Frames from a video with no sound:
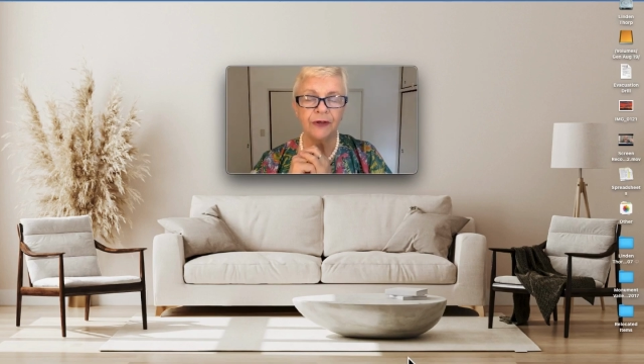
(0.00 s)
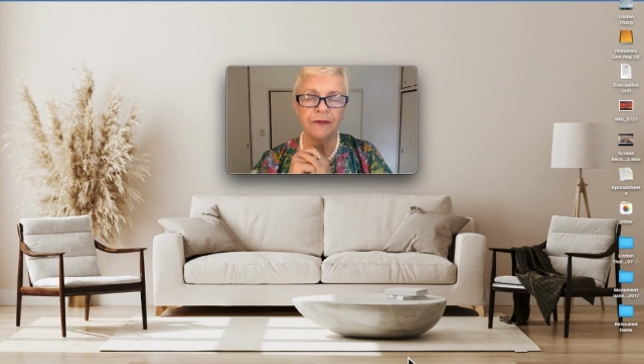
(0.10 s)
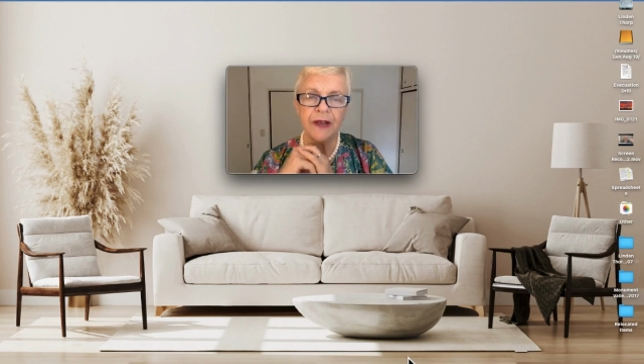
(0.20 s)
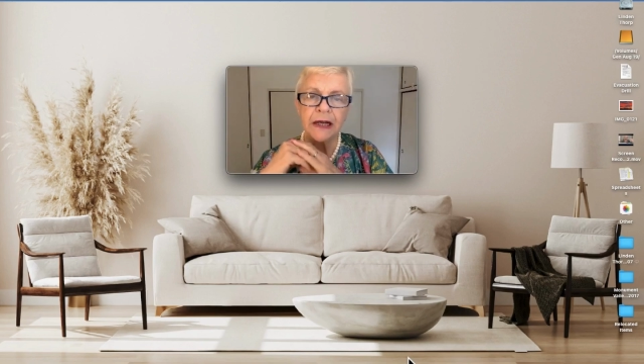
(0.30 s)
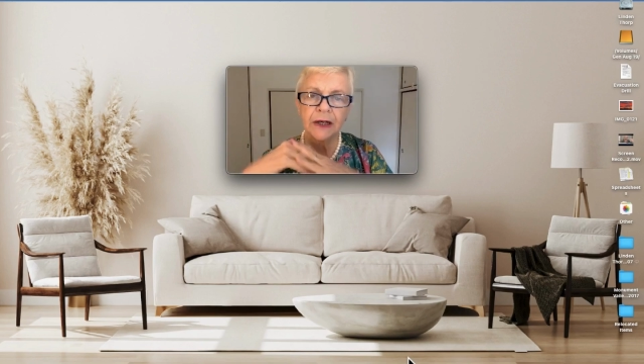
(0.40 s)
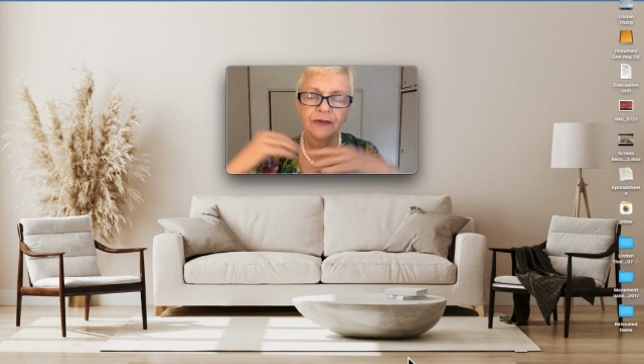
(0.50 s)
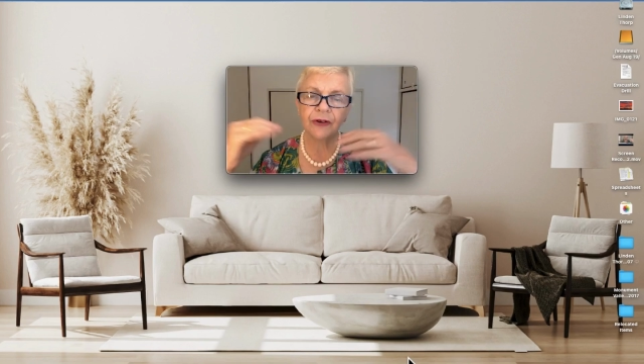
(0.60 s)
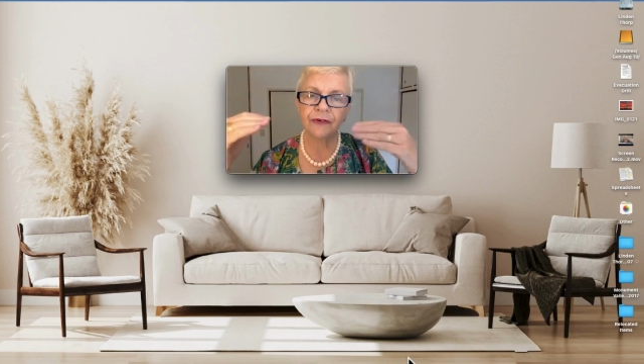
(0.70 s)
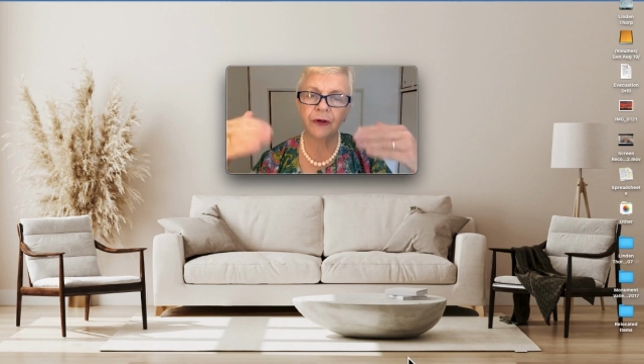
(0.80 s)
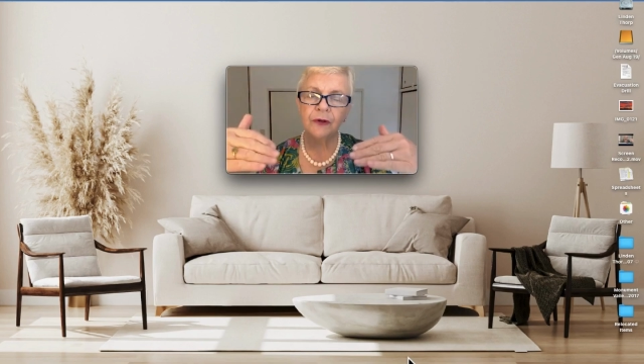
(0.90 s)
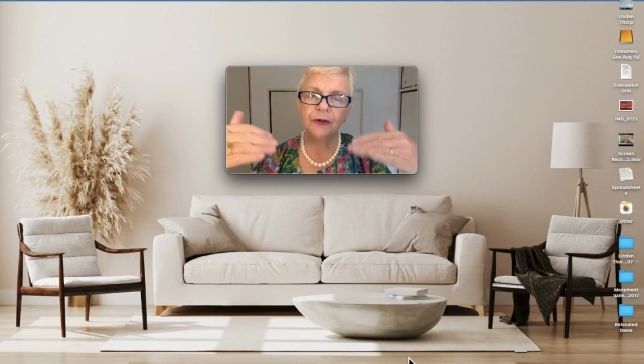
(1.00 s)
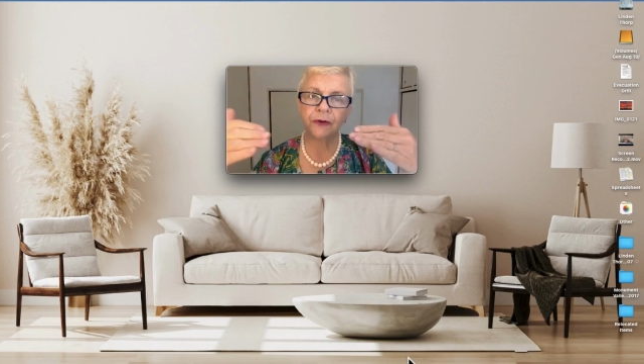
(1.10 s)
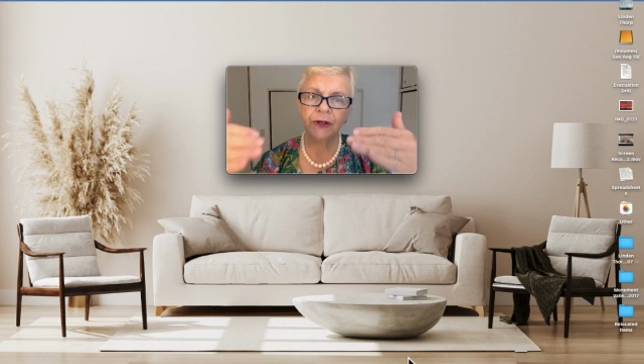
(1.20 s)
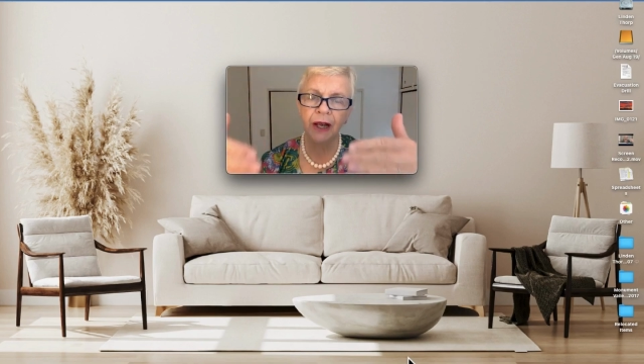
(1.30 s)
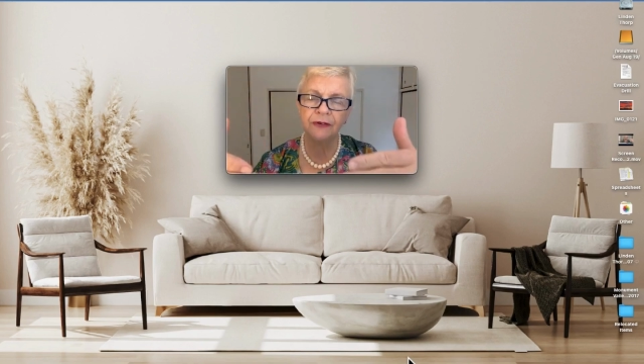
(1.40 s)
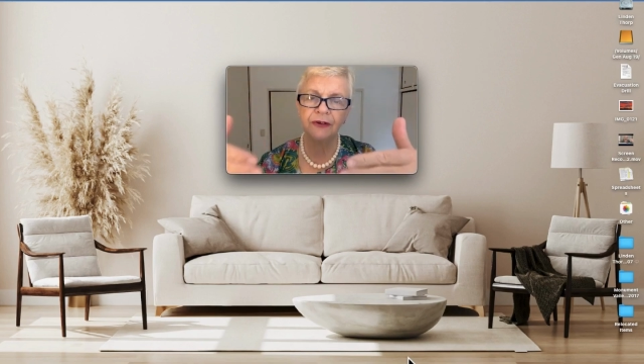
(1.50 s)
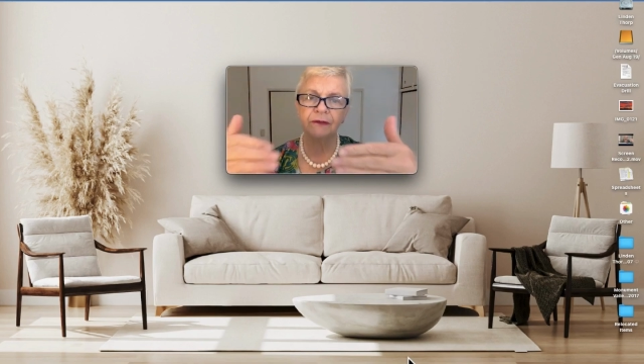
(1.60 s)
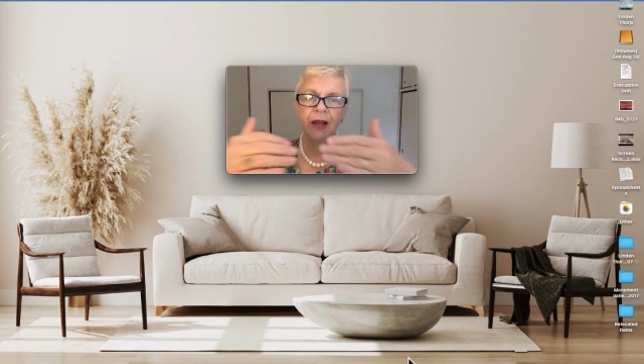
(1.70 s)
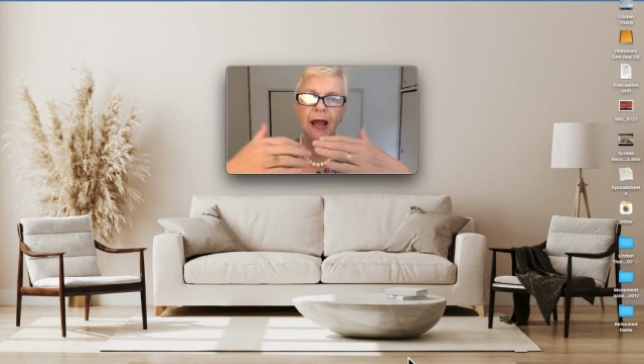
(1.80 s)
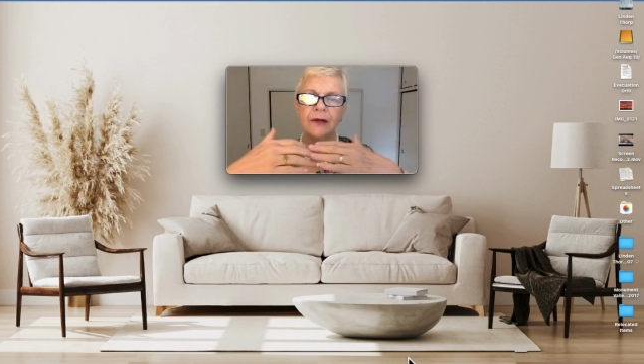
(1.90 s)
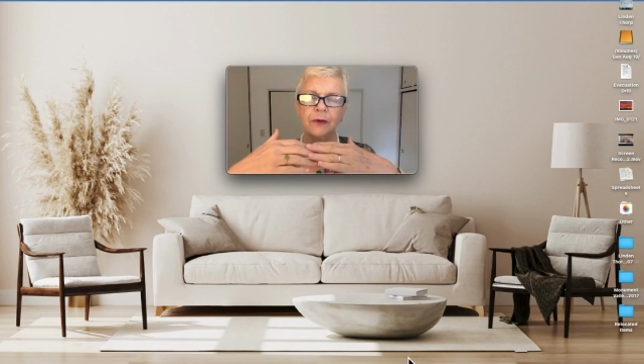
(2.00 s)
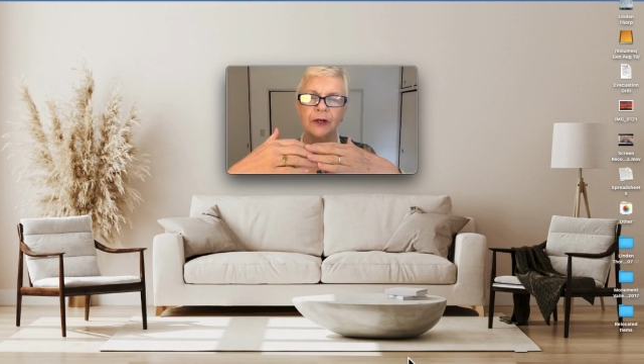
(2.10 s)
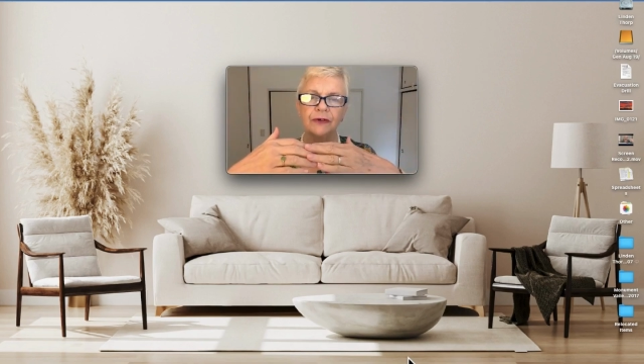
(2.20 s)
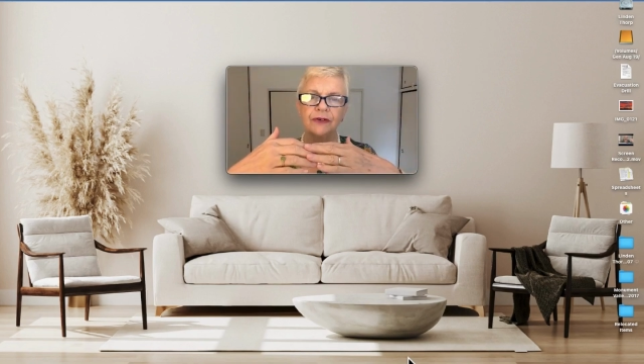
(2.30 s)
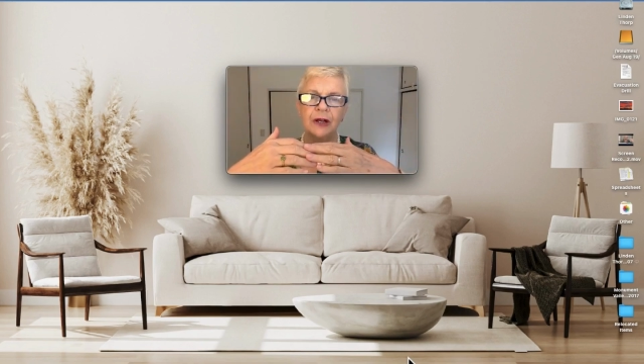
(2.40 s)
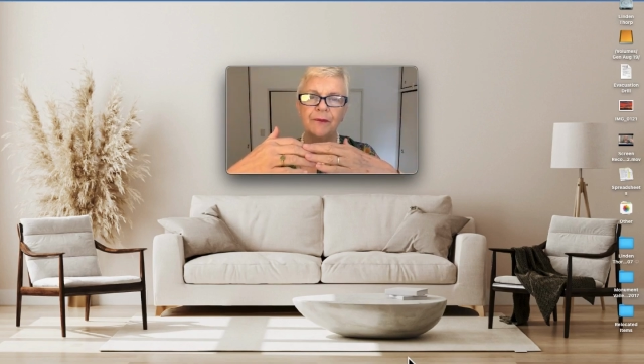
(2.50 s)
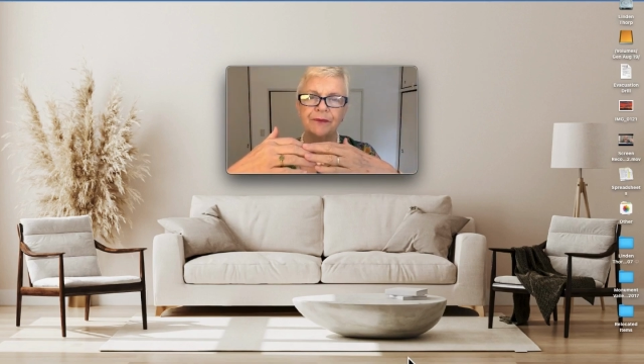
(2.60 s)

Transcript: So if English is not your native language,